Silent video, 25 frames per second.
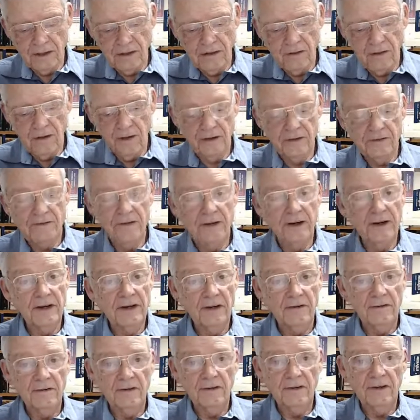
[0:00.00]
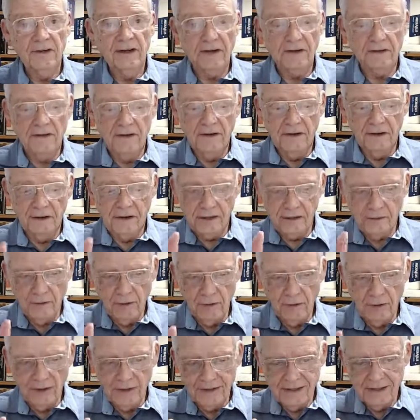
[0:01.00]
the Lord is very careful. Nothing is to
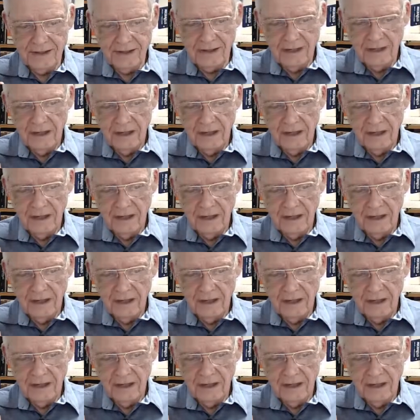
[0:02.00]
be wasted.